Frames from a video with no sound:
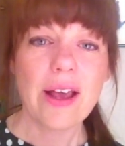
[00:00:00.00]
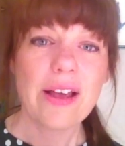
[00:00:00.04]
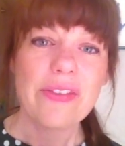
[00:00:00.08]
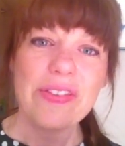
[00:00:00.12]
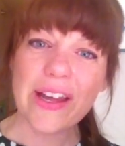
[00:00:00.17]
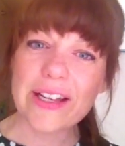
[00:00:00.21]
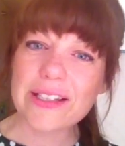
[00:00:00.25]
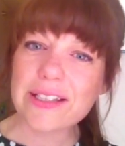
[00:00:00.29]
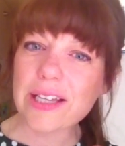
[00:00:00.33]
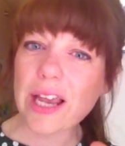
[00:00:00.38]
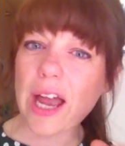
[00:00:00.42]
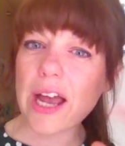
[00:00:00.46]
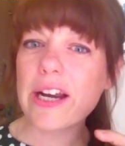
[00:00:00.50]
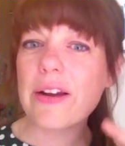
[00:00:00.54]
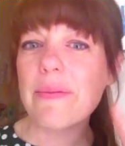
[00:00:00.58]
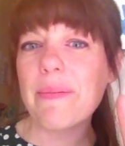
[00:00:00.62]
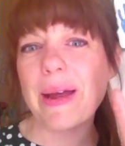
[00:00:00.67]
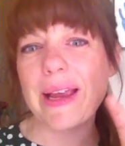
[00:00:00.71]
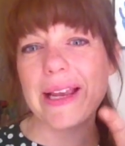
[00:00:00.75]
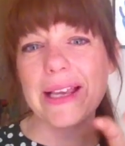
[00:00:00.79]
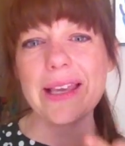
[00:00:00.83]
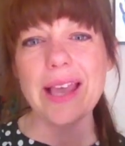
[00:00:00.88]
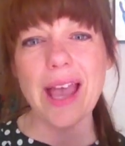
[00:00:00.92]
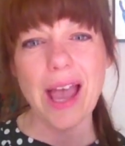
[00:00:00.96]
That's kind of
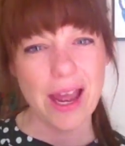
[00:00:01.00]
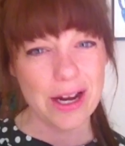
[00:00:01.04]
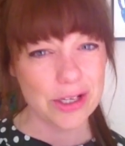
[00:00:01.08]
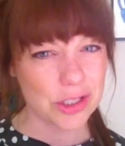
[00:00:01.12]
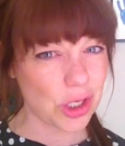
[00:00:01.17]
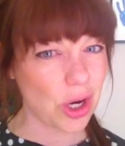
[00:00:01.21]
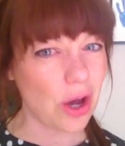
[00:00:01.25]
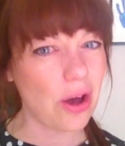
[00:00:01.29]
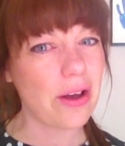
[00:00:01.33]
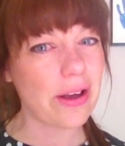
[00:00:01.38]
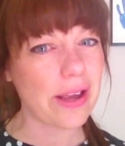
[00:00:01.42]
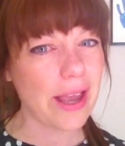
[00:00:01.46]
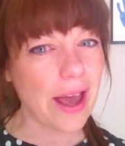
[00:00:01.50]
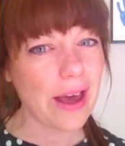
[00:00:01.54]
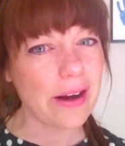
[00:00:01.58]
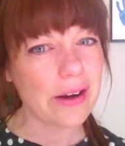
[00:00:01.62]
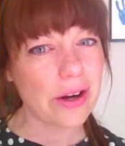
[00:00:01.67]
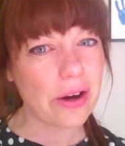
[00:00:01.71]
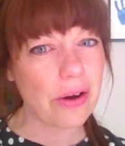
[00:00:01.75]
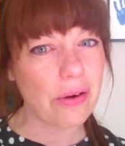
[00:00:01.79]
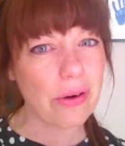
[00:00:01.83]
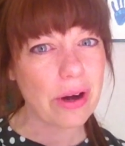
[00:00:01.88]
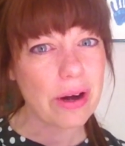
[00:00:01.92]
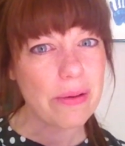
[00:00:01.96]
my catch-all
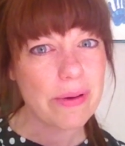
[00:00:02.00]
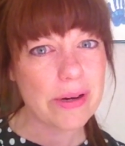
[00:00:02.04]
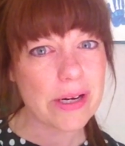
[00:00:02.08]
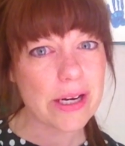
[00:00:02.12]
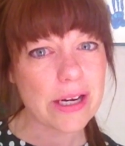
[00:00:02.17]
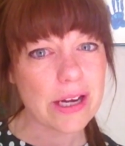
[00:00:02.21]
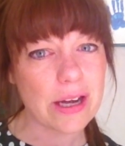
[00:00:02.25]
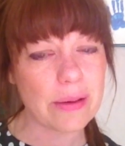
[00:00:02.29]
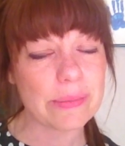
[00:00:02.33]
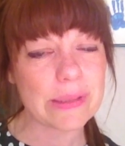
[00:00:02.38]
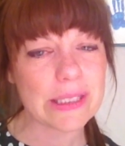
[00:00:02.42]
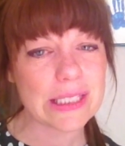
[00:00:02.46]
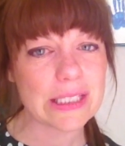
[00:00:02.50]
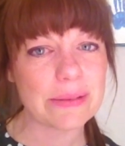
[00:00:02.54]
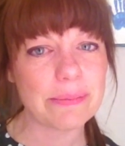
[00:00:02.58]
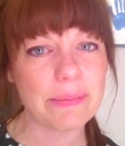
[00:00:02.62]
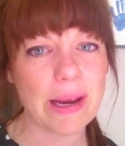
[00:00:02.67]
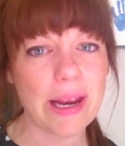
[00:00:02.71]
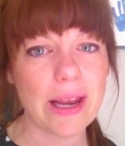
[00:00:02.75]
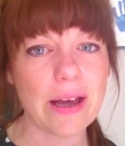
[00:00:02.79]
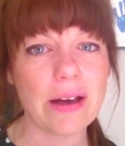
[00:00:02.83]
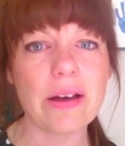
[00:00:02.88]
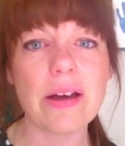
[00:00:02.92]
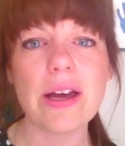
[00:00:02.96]
category when it comes to
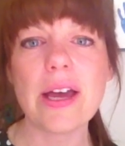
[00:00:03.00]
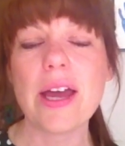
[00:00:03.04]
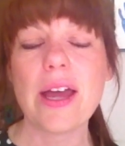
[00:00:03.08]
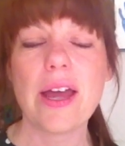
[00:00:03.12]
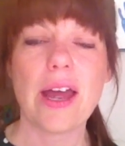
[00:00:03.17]
mail.